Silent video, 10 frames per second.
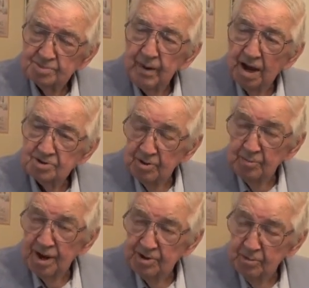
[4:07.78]

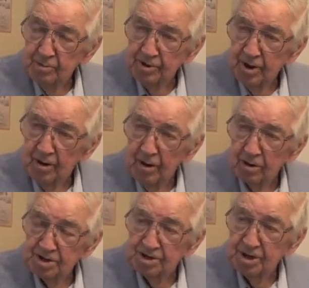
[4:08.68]
sponsored me to a
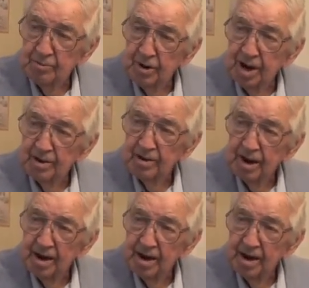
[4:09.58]
large degree.